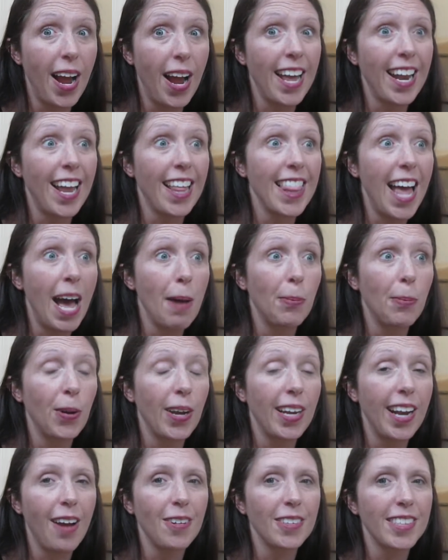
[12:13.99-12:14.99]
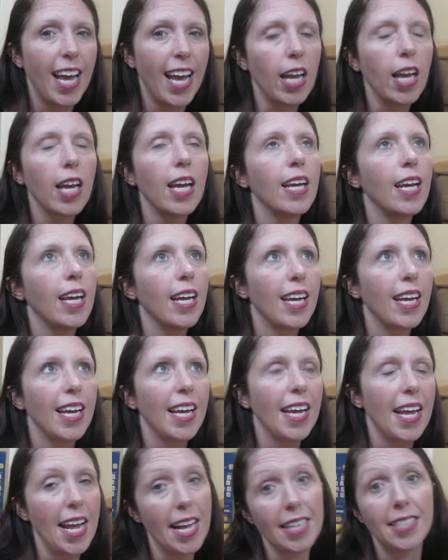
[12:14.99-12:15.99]
And at that point I was like,
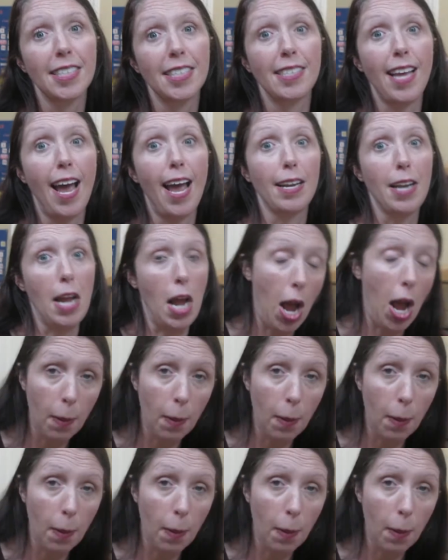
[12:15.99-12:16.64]
it's a sign.